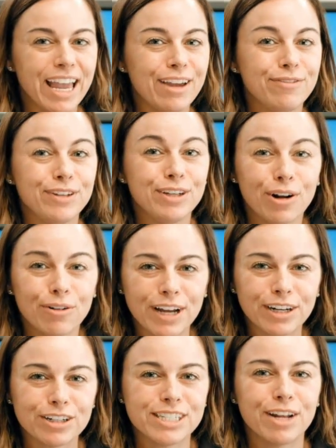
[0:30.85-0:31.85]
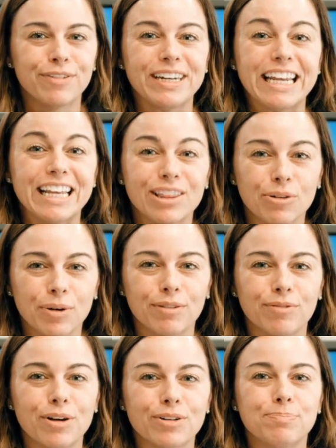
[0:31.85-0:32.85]
If you don't find yourself in either one
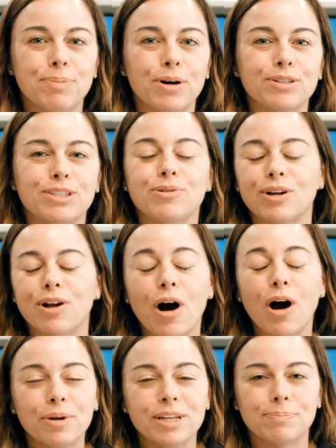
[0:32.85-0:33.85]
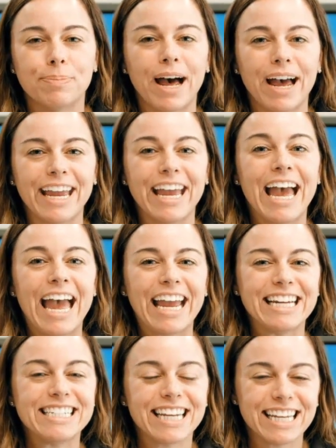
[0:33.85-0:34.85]
of those boats, you can always buy
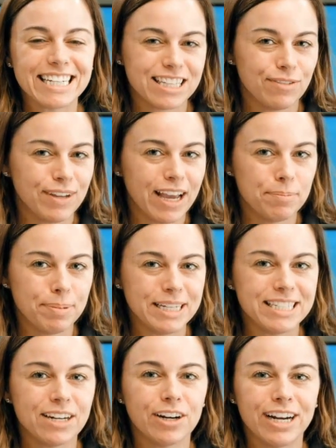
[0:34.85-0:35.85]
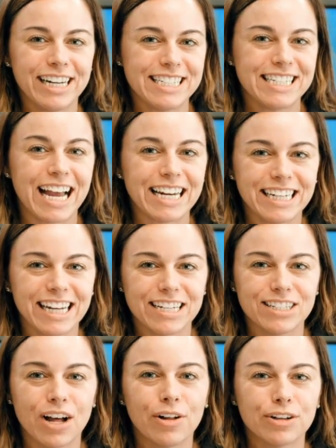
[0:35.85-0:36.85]
a ticket to the VIP dinner. It is
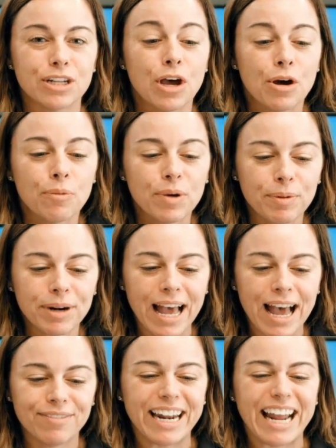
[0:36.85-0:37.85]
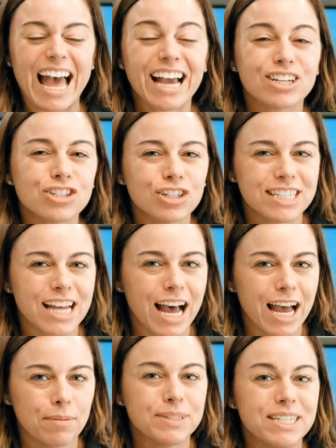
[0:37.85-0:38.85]
$99. We want to have that extra
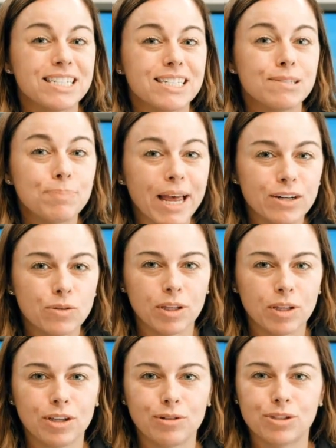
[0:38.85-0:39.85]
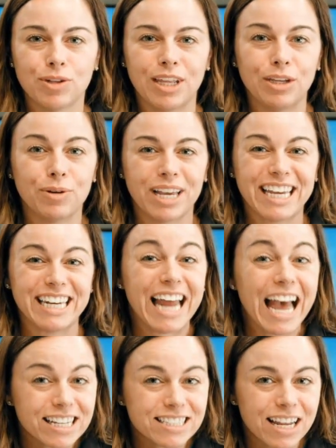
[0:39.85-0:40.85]
time to spend with you so that you can
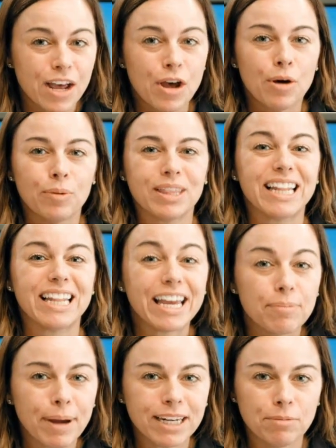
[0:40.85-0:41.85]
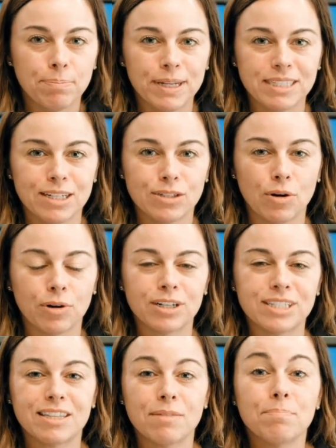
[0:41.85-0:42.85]
connect with like minded business
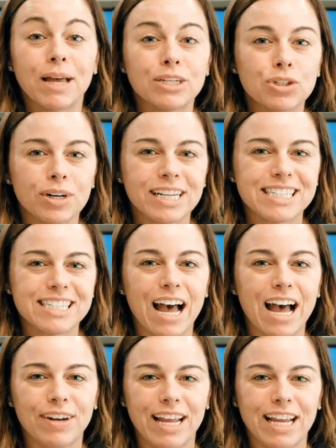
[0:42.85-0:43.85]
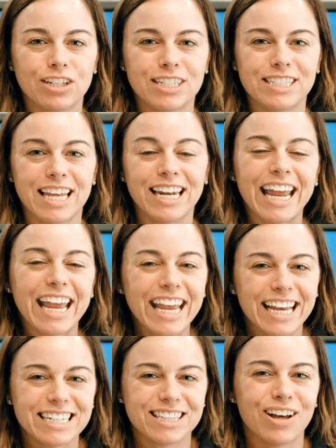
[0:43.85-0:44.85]
owners, the mentoring staff at HSN,
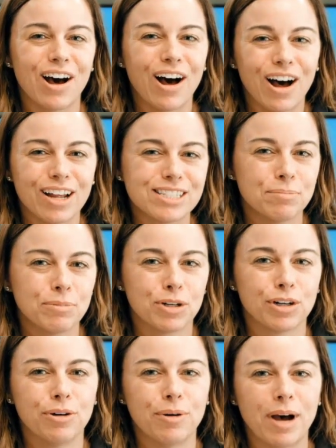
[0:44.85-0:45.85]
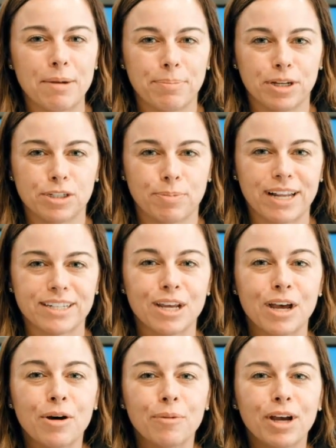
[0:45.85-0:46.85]
and the awesome crew at PushPress.
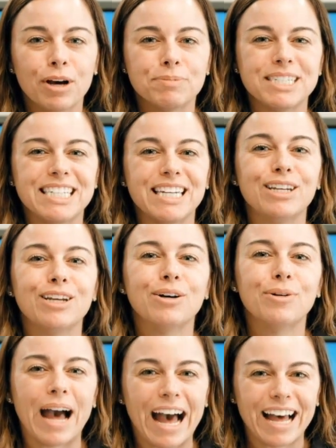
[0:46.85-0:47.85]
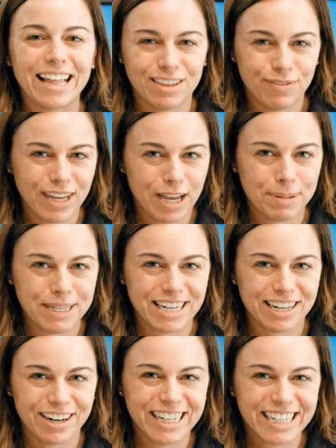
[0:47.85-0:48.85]
We hope to see you at the VIP
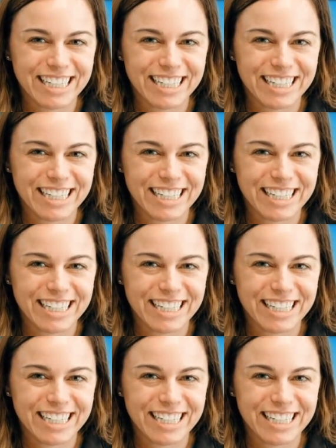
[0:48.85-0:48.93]
dinner.